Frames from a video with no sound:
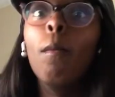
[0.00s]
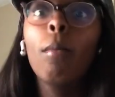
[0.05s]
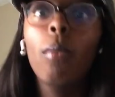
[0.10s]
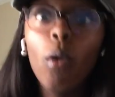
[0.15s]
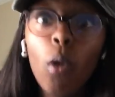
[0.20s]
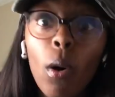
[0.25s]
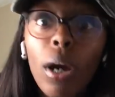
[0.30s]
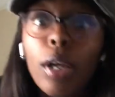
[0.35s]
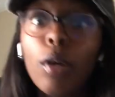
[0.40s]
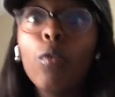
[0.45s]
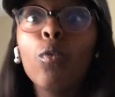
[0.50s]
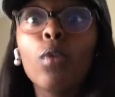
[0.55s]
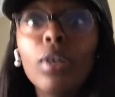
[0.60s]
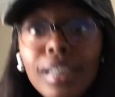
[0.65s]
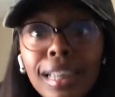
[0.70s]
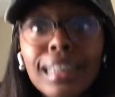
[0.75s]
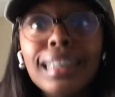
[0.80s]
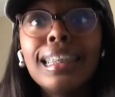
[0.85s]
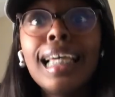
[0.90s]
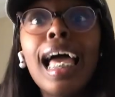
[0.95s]
Boy,
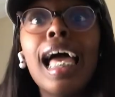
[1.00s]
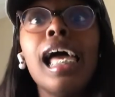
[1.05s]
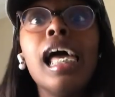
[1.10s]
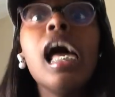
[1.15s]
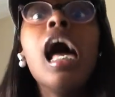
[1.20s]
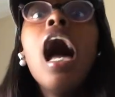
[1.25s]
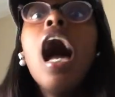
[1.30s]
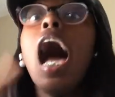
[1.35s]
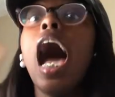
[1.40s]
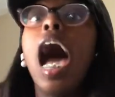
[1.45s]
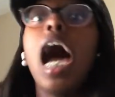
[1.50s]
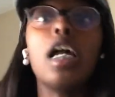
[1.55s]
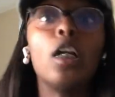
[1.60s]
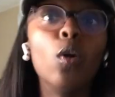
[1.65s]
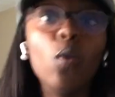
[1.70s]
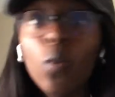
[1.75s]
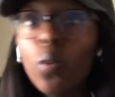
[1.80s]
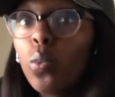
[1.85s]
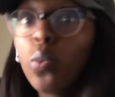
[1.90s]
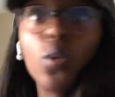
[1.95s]
what is that? I
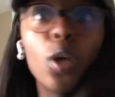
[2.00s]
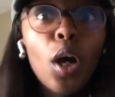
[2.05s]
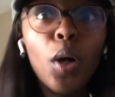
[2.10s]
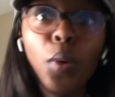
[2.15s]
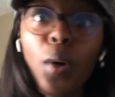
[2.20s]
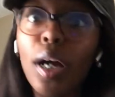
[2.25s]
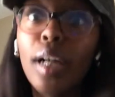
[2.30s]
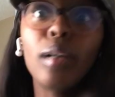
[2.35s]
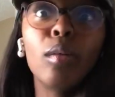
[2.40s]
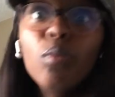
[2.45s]
don't know.